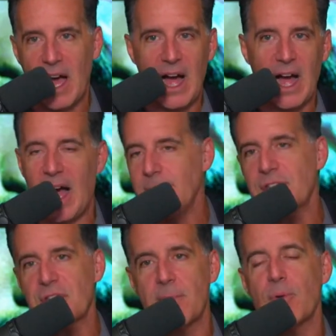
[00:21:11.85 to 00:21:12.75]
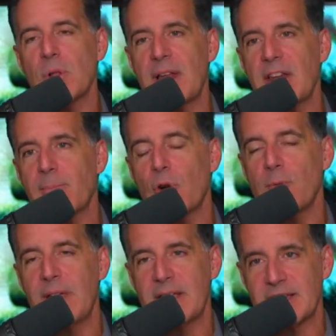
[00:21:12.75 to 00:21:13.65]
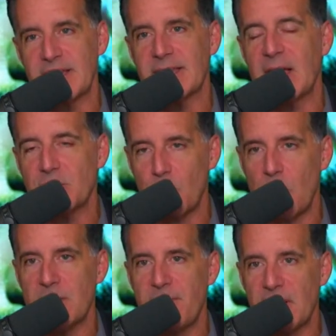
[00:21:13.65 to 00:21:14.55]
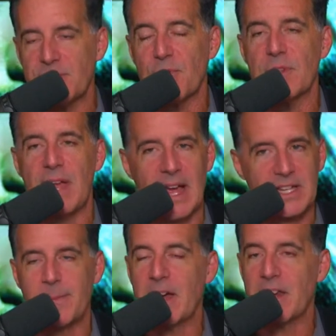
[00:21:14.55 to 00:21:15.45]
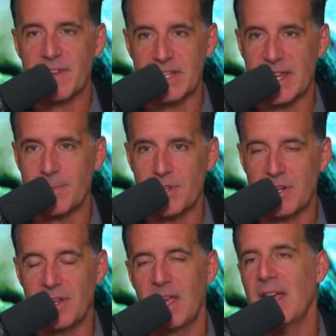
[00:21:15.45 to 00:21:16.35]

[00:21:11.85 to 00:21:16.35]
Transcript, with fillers: uh, I'm just going to pull it out of probate because this house qualifies for X amount of exemption.